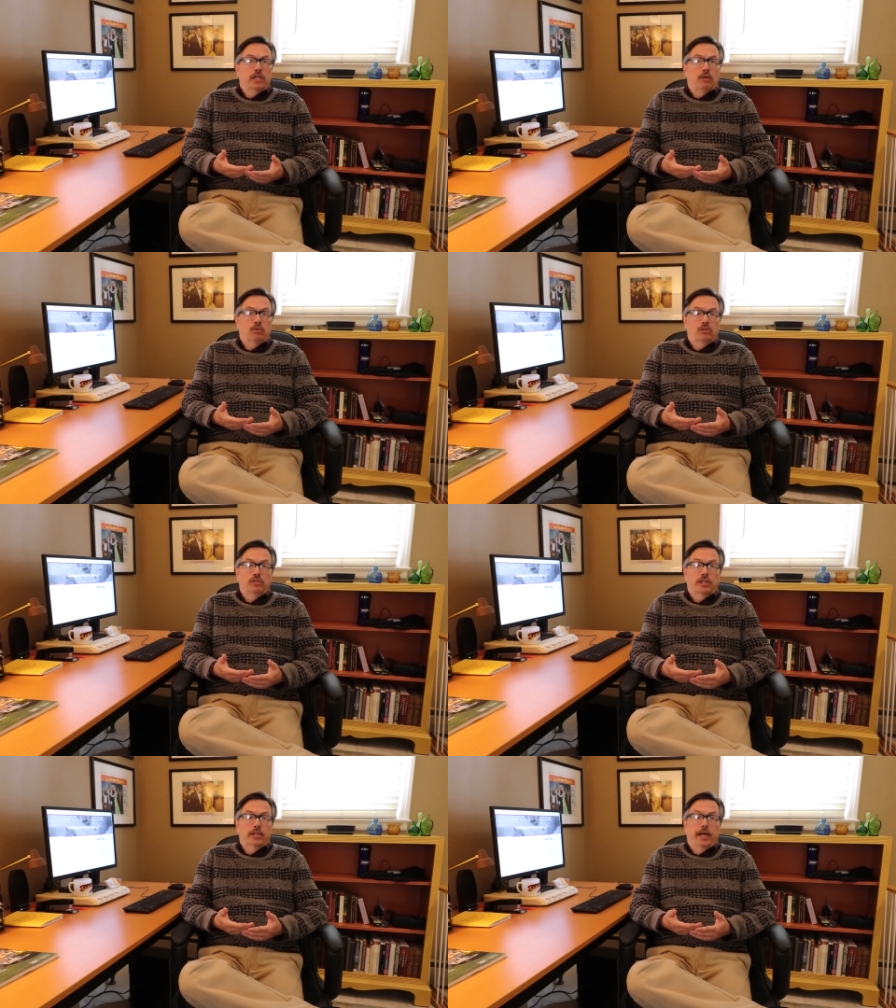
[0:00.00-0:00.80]
that we're
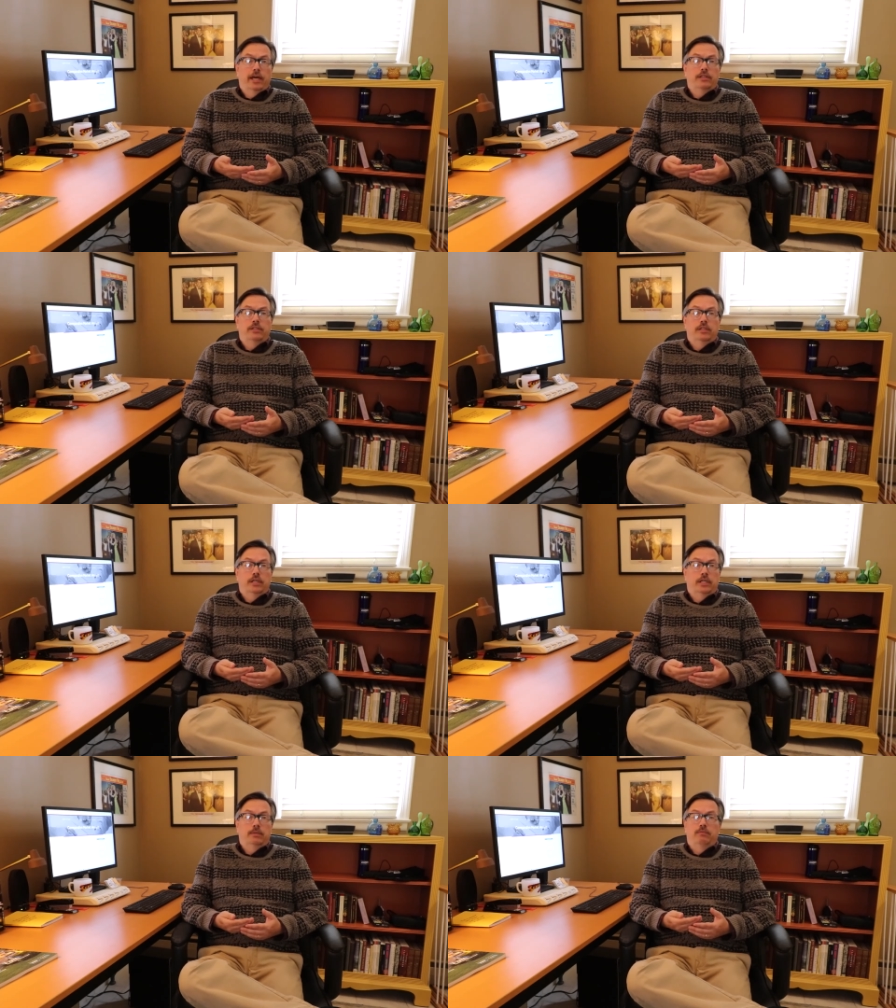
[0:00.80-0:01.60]
looking at.
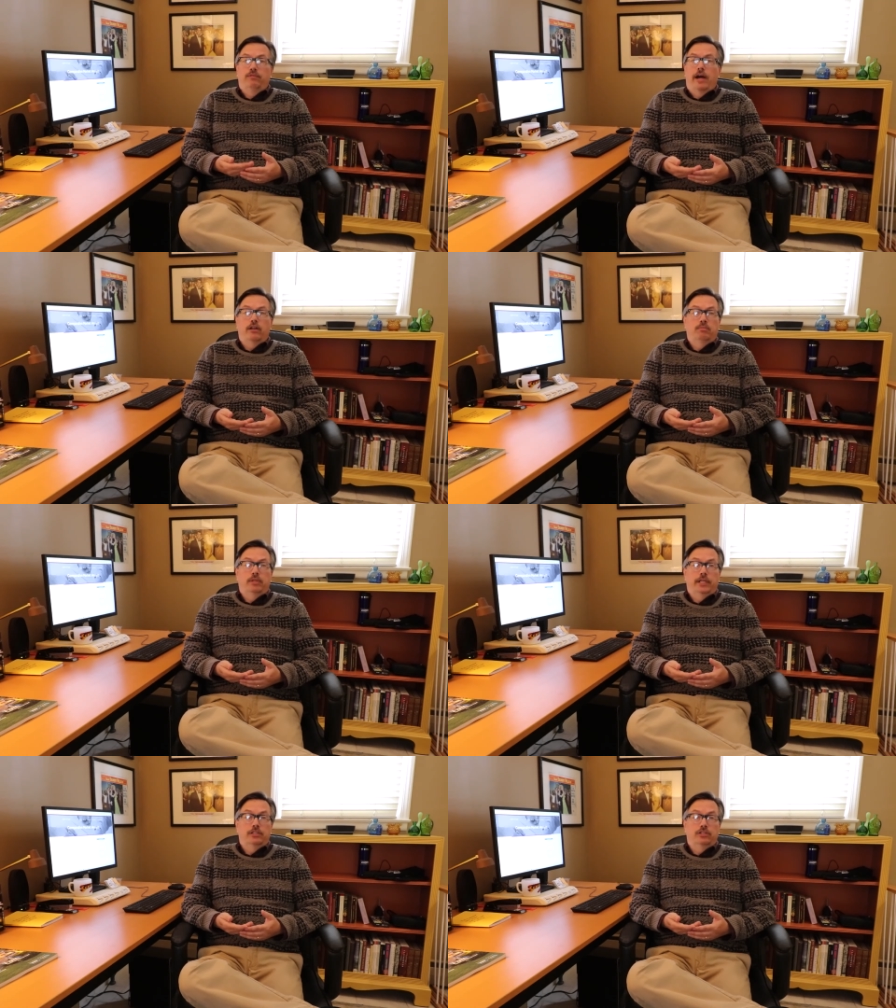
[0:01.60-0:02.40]

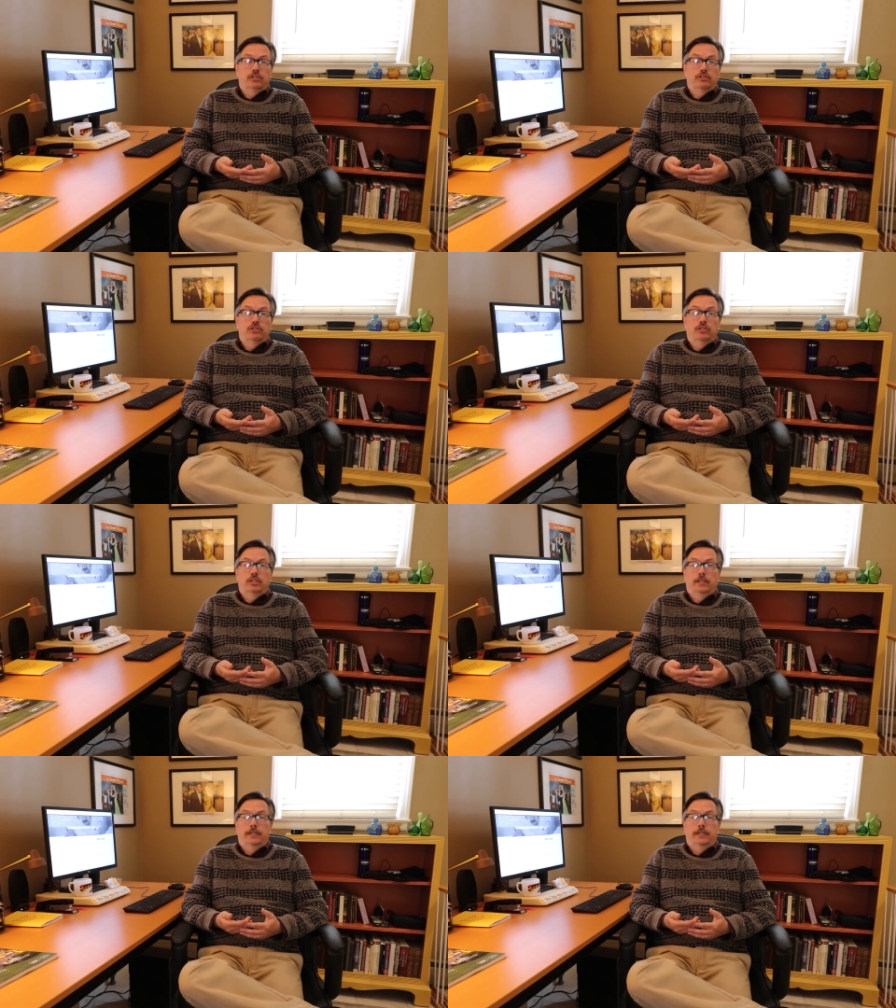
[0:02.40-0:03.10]
Fireplaces,